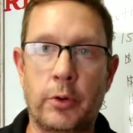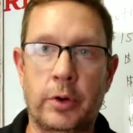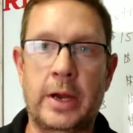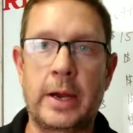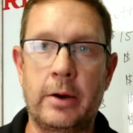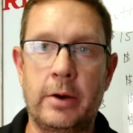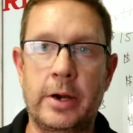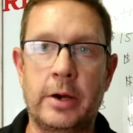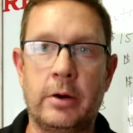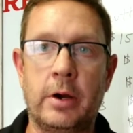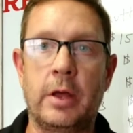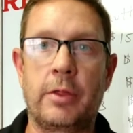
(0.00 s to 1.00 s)

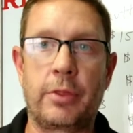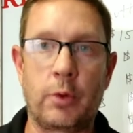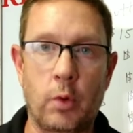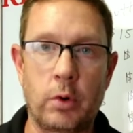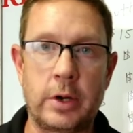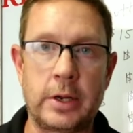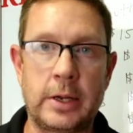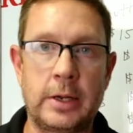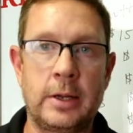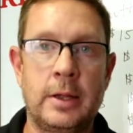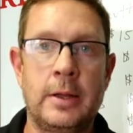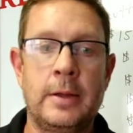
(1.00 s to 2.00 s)
carrier
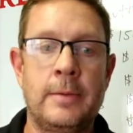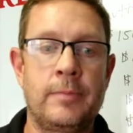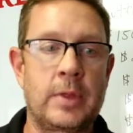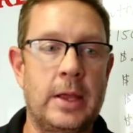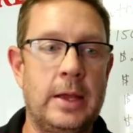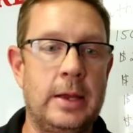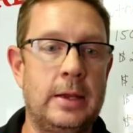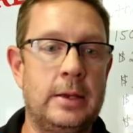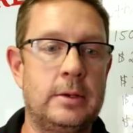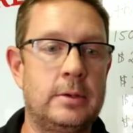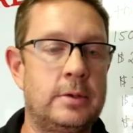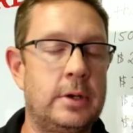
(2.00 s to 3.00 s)
authority.
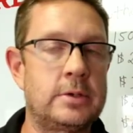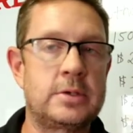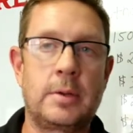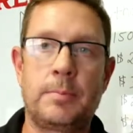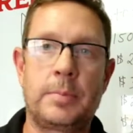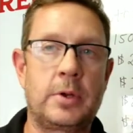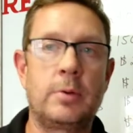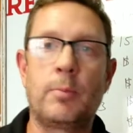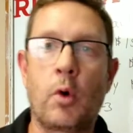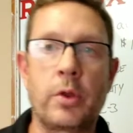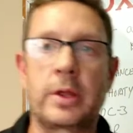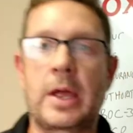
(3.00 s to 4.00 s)
And you're
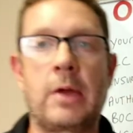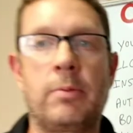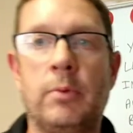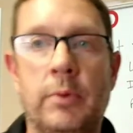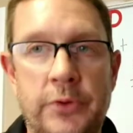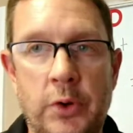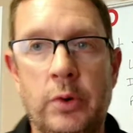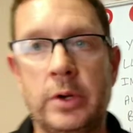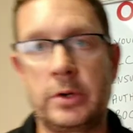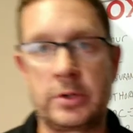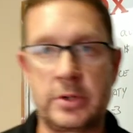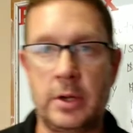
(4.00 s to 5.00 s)
more than capable of doing it
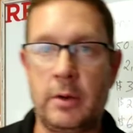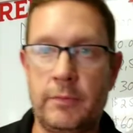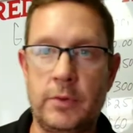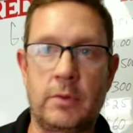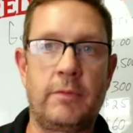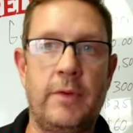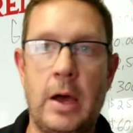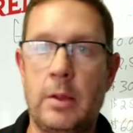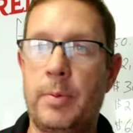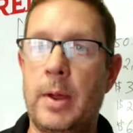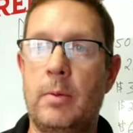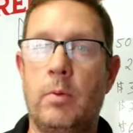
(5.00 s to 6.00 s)
yourself. You can file
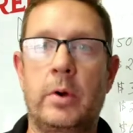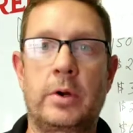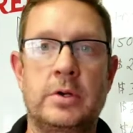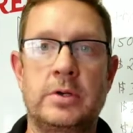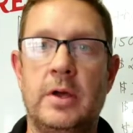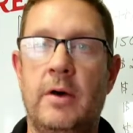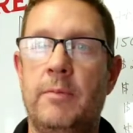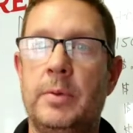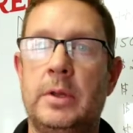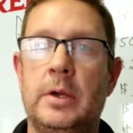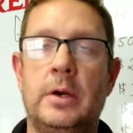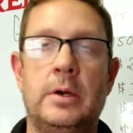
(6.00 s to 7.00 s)
the paperwork yourself,
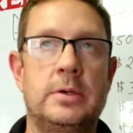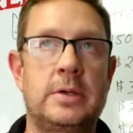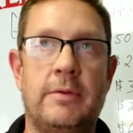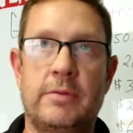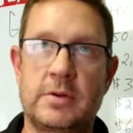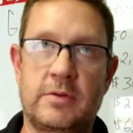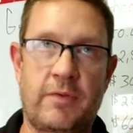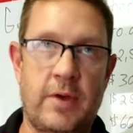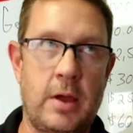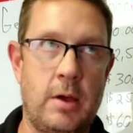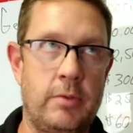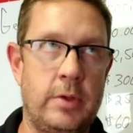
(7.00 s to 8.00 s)
but I've just
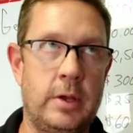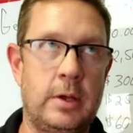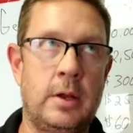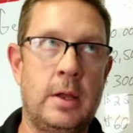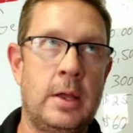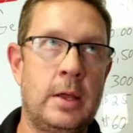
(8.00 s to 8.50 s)
found that,